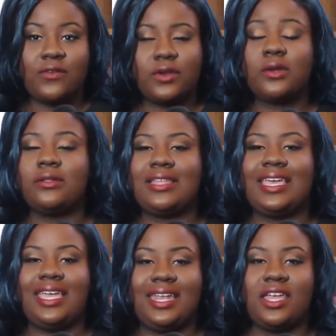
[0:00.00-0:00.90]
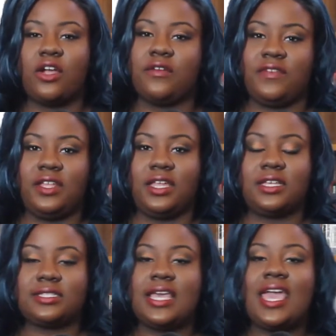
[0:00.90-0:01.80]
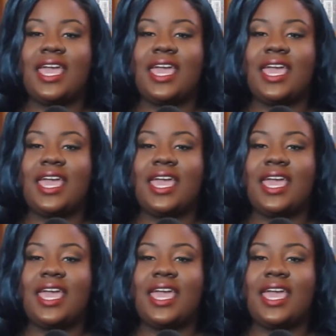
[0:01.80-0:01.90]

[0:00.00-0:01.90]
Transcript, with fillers: frequently eating her feelings.